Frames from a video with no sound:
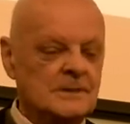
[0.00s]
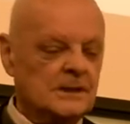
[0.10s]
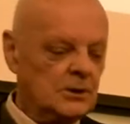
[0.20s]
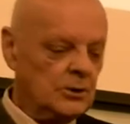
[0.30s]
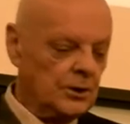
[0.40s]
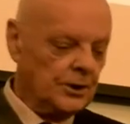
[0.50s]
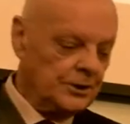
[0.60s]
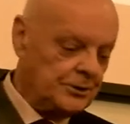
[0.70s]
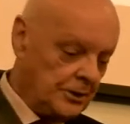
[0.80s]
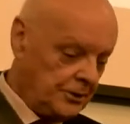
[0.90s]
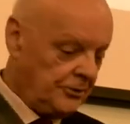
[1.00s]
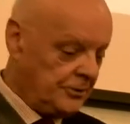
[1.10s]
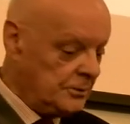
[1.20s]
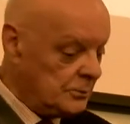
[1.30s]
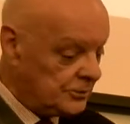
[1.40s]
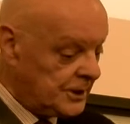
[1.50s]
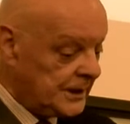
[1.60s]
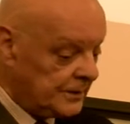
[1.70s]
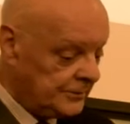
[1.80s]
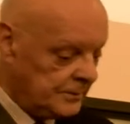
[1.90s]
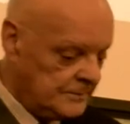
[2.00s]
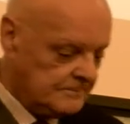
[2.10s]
And God had taught us in those days